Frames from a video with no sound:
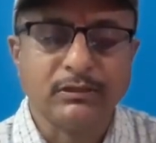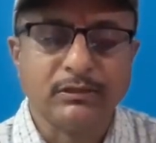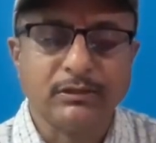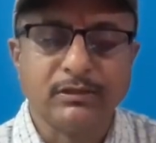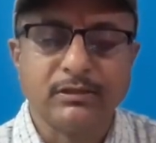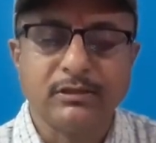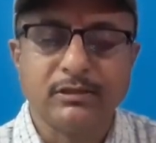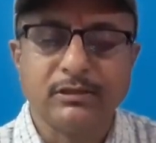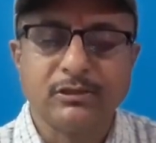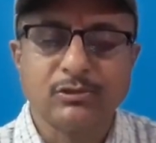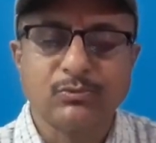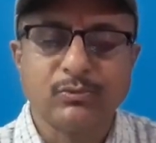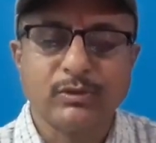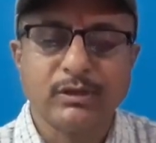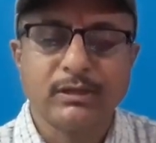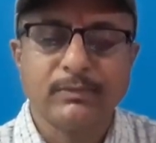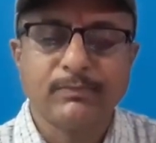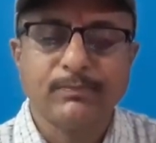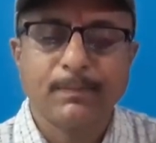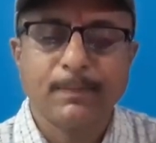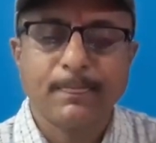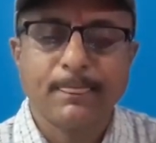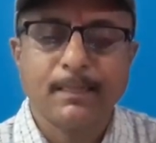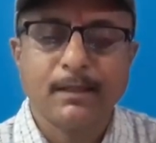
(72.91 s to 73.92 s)
In this
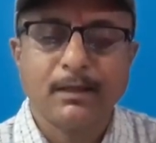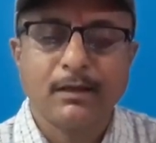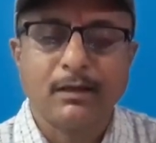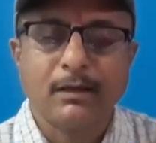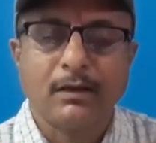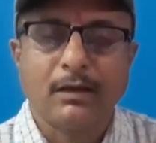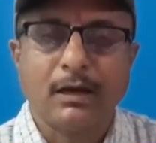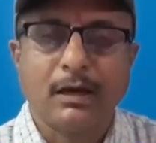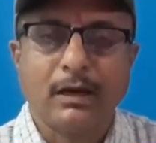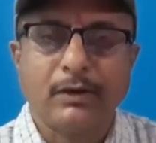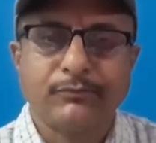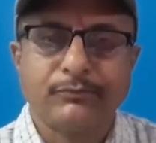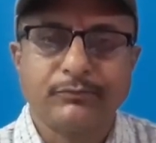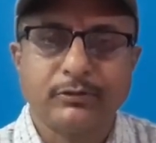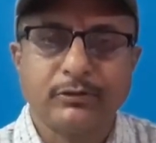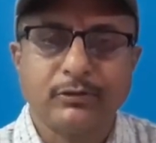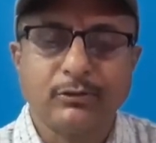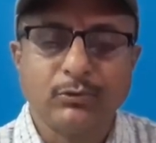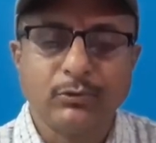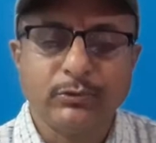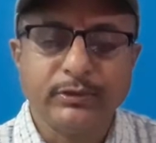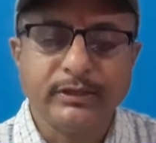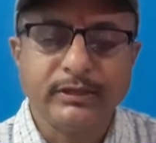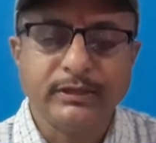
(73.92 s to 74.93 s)
way, after
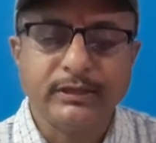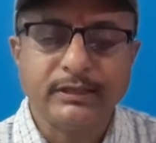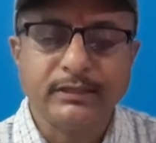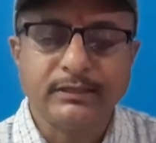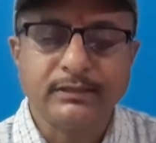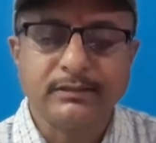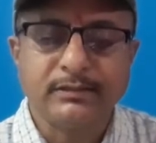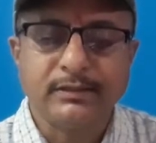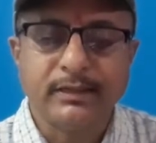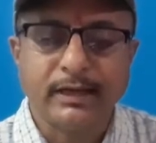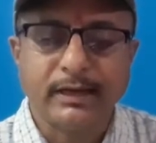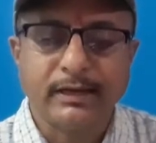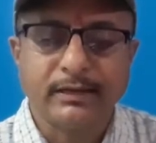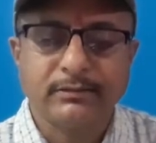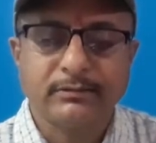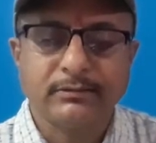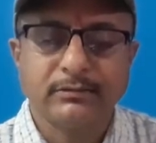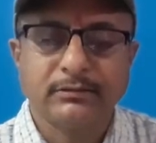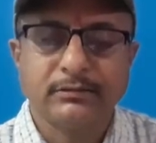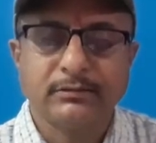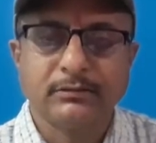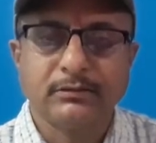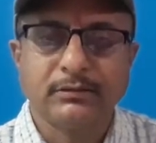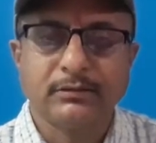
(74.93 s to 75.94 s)
knowing it that
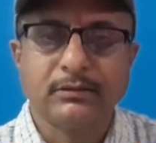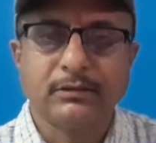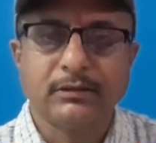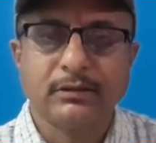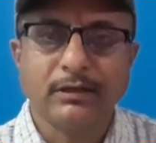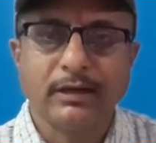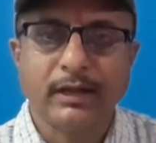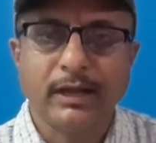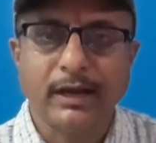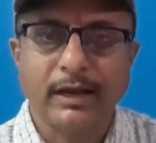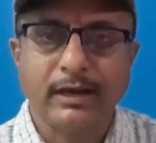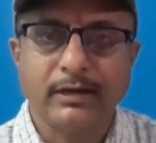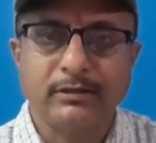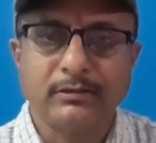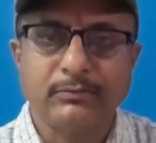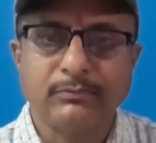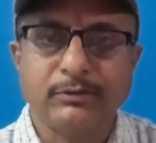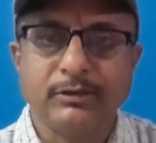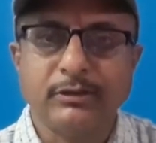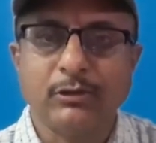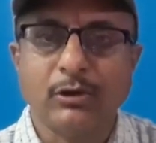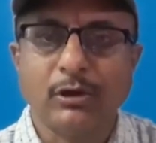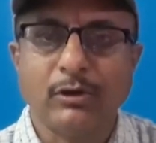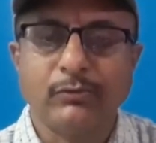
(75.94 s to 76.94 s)
the girl had
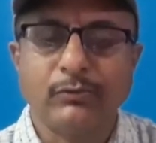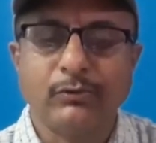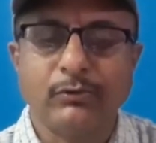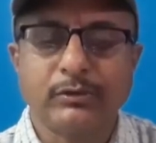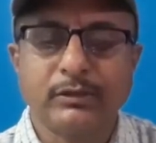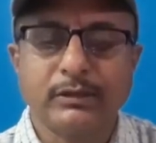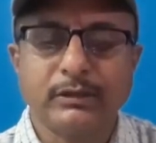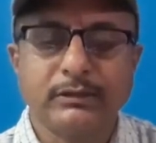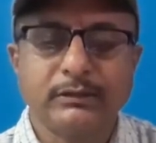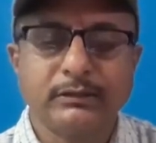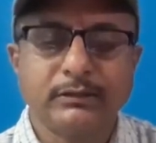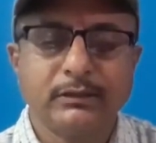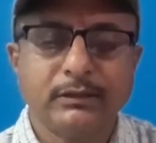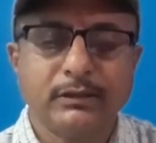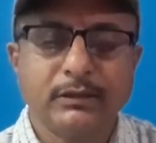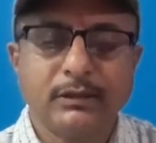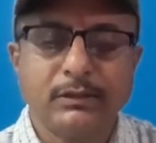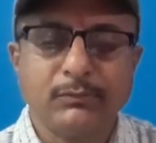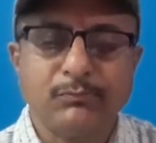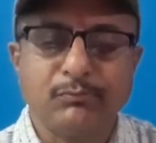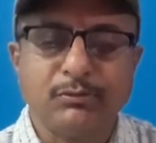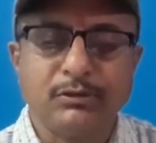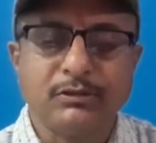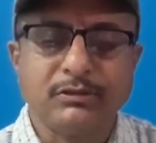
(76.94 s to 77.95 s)
been awoken,
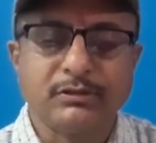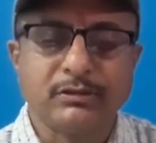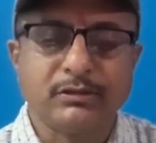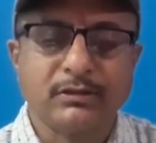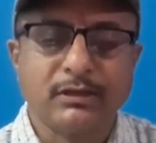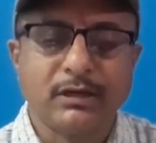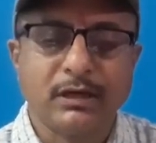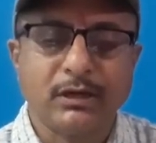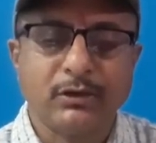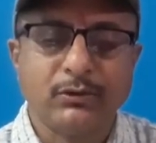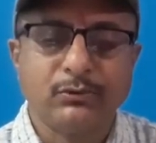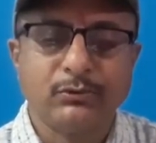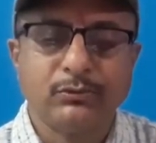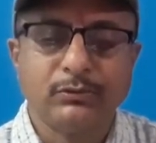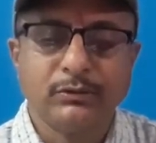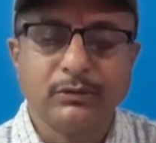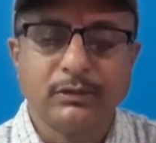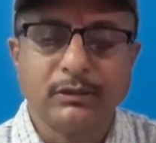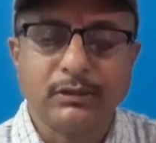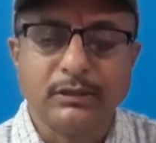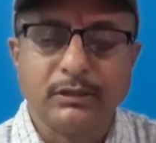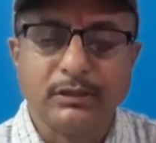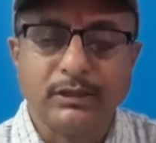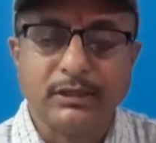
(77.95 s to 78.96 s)
Peter now
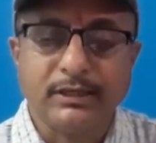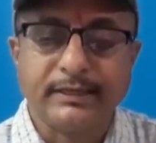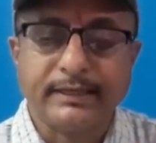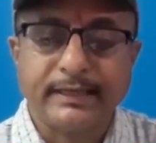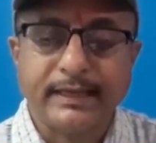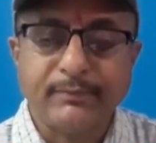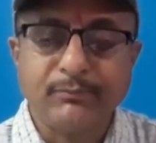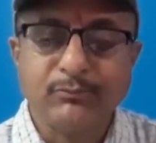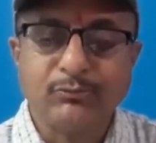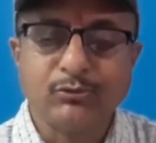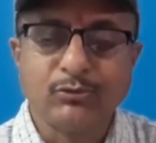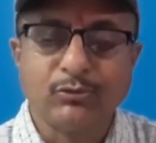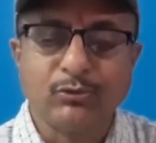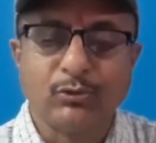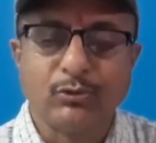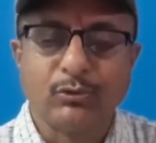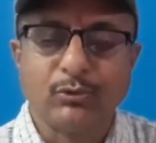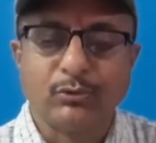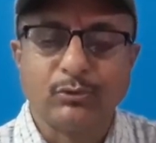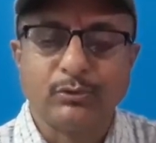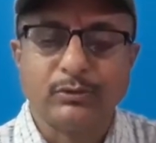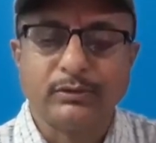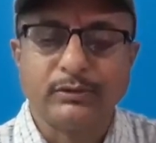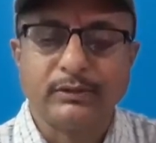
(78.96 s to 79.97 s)
he came to
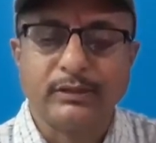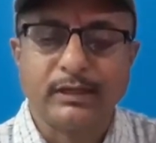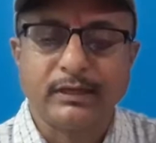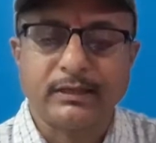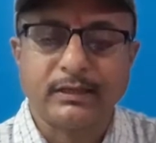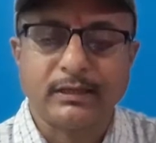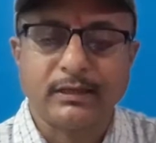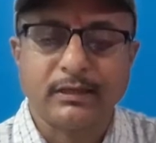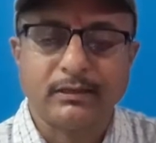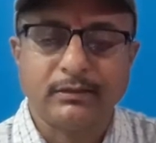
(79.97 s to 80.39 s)
know that